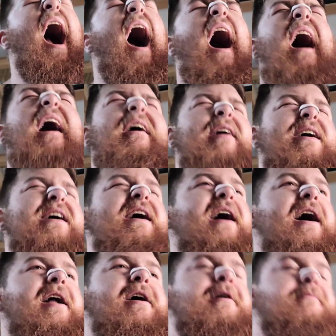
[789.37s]
my
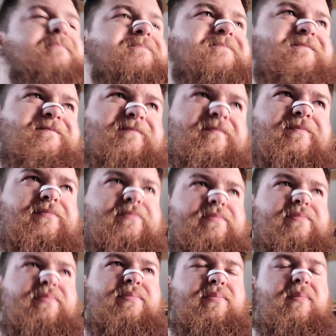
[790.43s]
God.
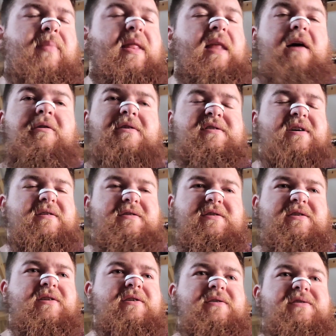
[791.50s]
And it was all just
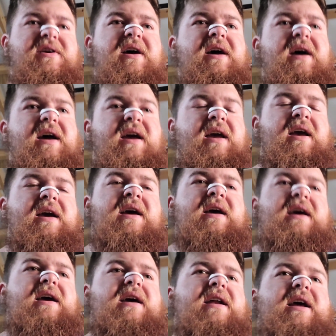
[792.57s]
glutes
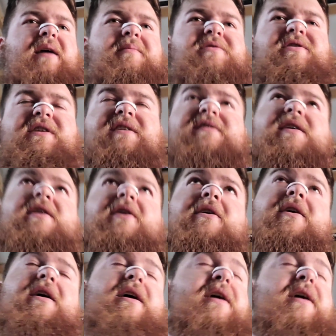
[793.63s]
and hamstrings. So